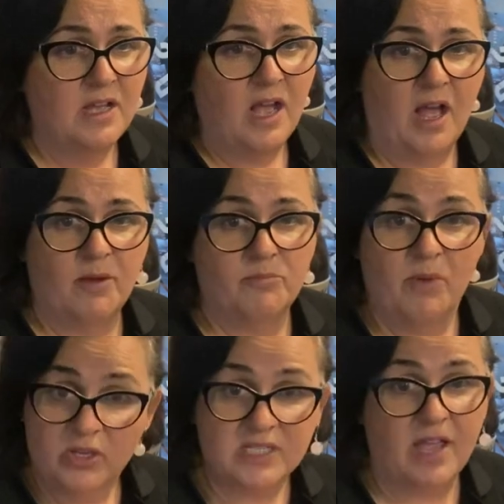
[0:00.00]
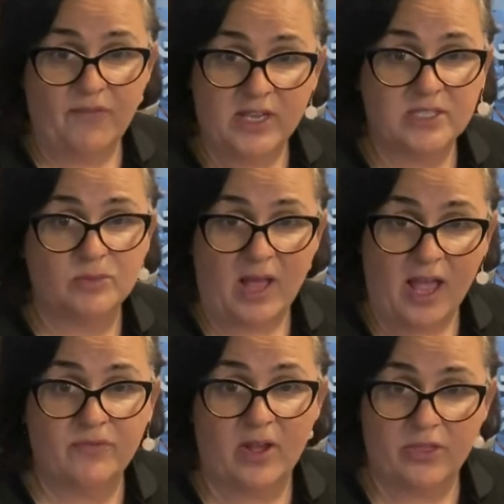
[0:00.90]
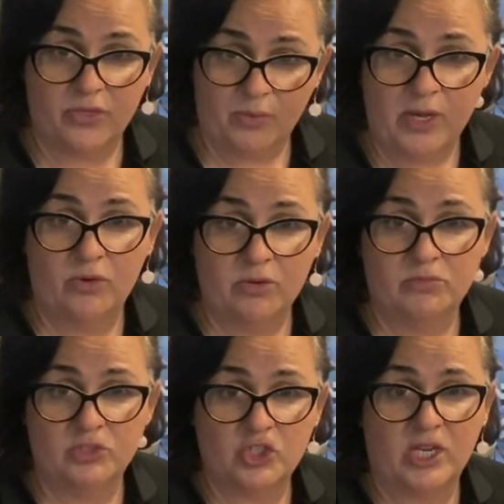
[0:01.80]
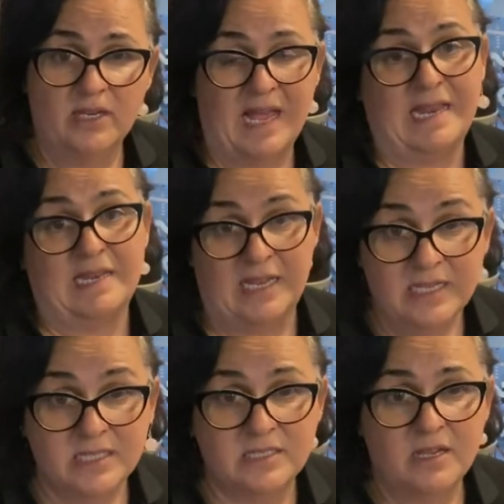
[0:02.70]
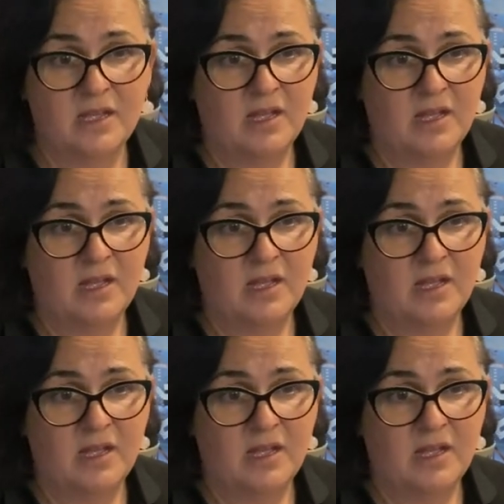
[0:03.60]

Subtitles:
Most cafes will have a 3-group machine at least.